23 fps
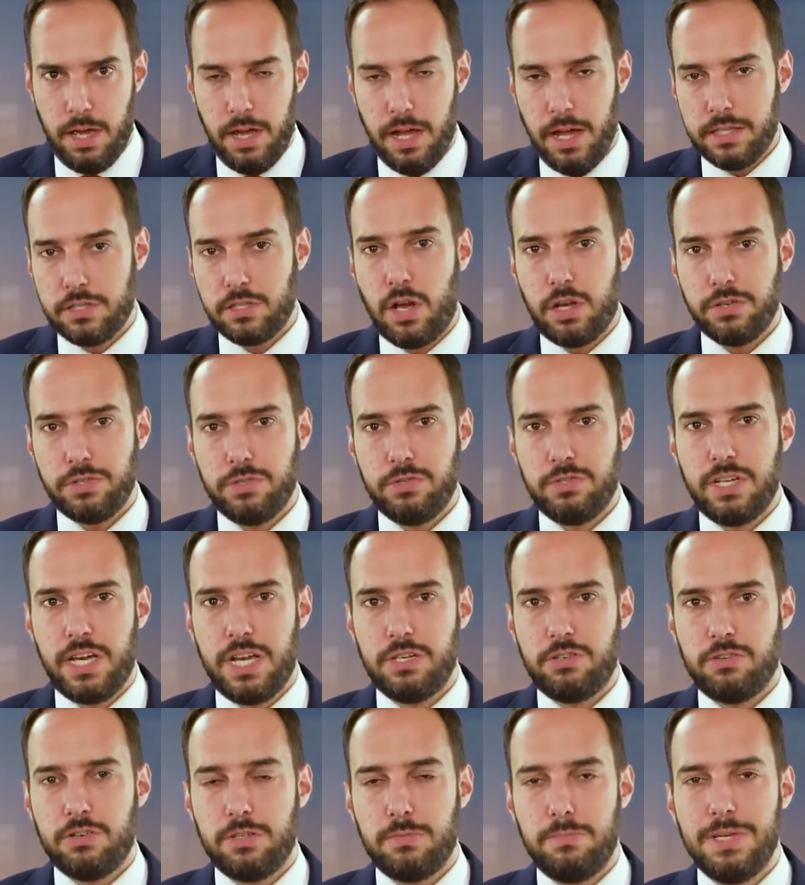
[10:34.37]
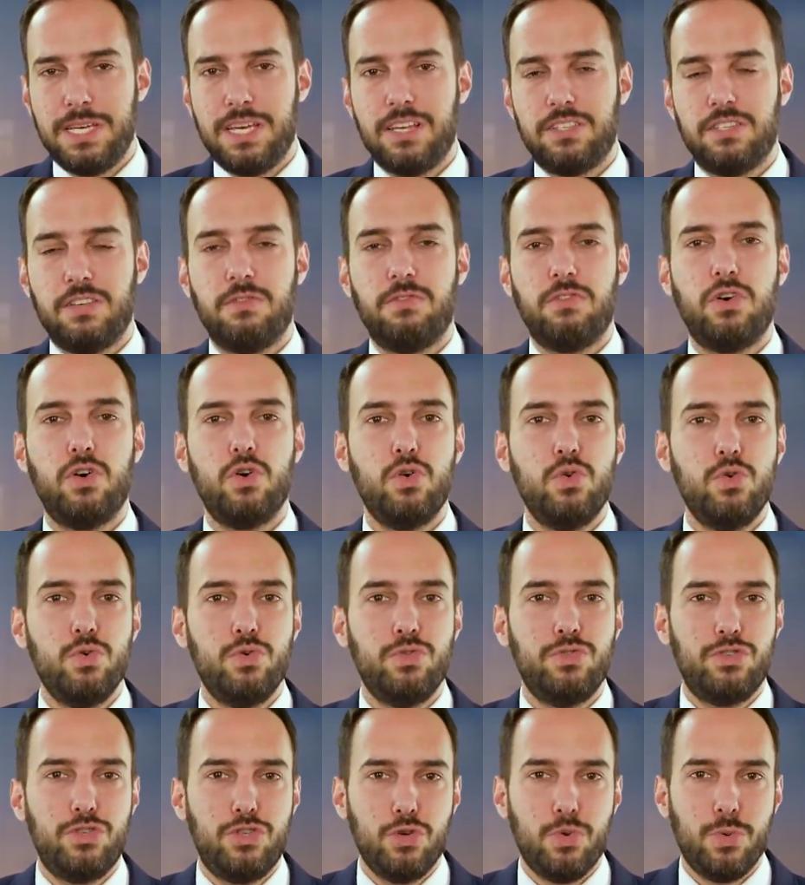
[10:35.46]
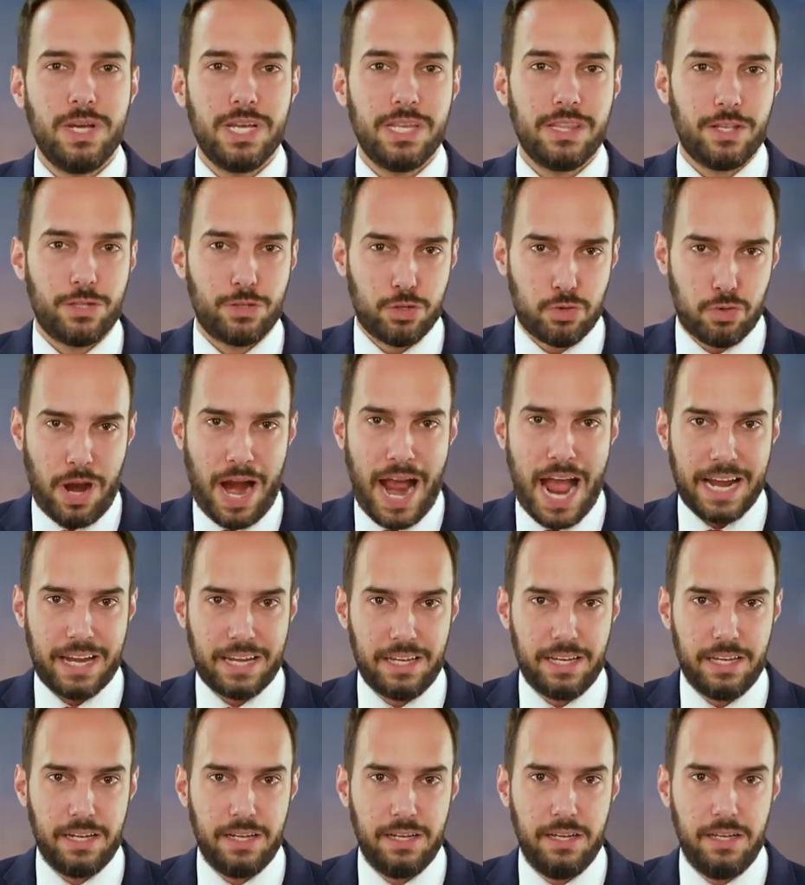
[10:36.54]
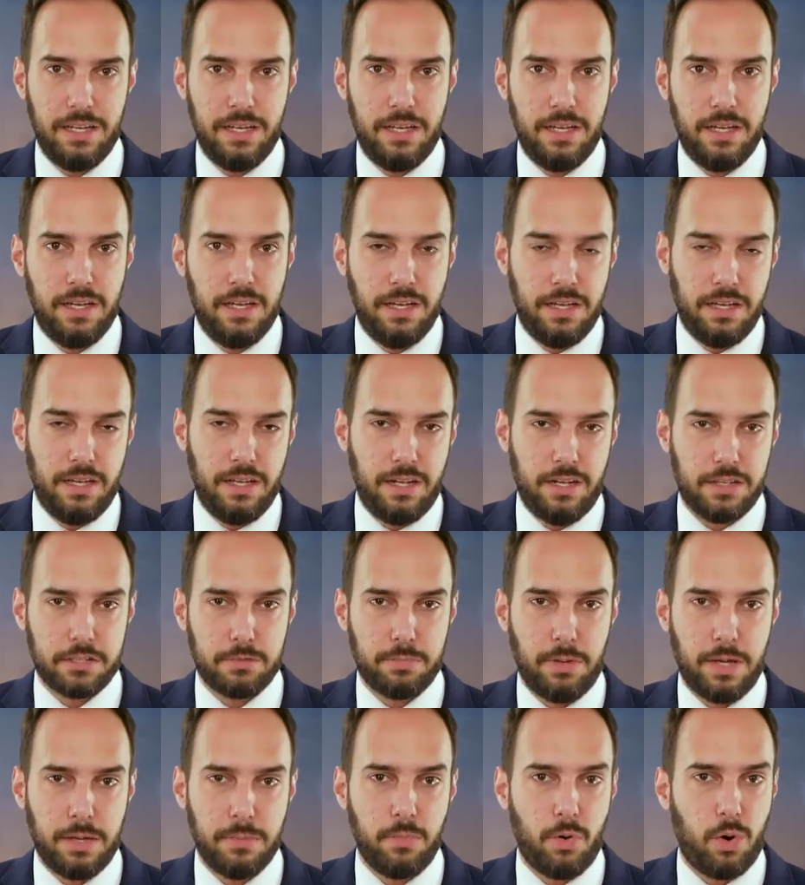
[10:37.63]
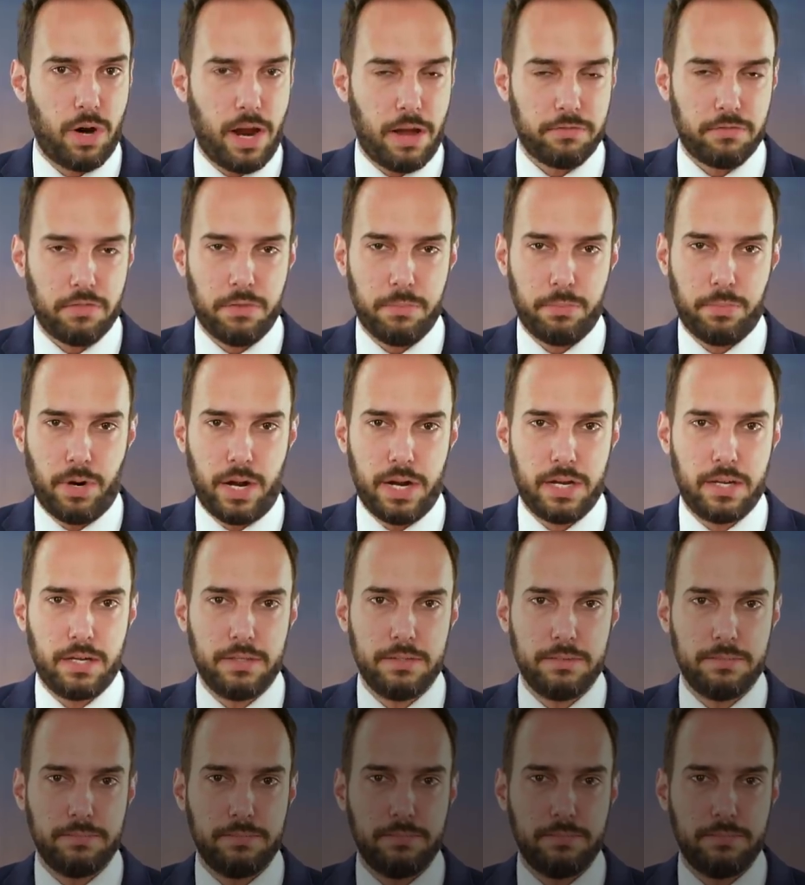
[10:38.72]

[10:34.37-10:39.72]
It's also dangerous because of who's doing the tracking. I'll explain more after the break.